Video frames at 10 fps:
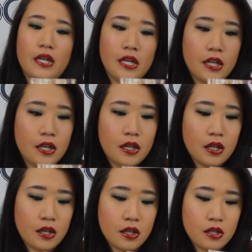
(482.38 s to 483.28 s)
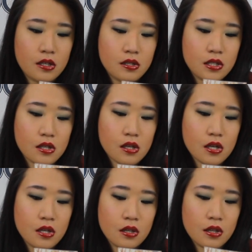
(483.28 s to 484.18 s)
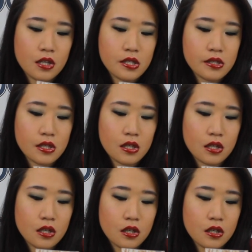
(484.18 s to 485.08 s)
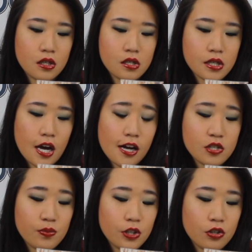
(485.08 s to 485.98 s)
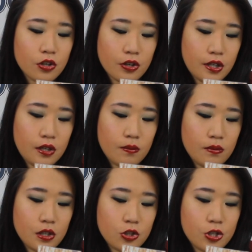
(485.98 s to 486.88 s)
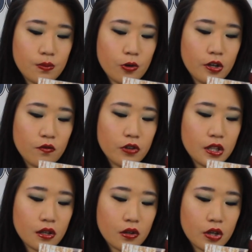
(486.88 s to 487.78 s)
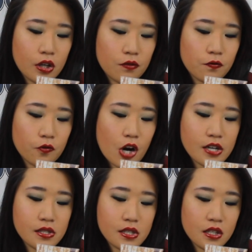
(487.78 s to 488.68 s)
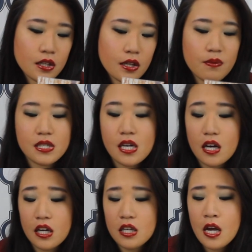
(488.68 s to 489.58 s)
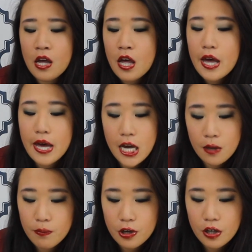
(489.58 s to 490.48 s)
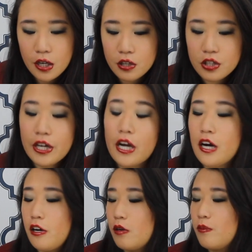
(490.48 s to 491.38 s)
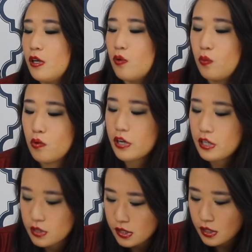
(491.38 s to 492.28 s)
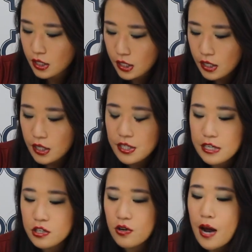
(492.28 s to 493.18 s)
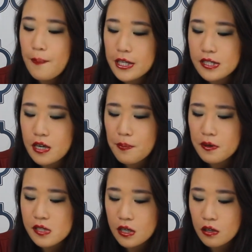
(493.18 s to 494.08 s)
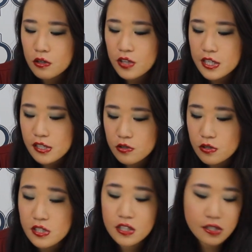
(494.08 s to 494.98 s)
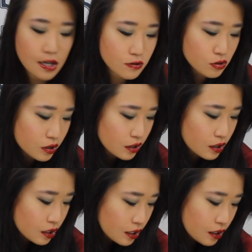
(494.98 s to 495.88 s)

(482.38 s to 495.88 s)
And this is cashmere cream, shimmering vanilla, frosted clementine, amber, and caramel woods. And, you know, I picked it up, I was like, oh, that's interesting, because I was trying to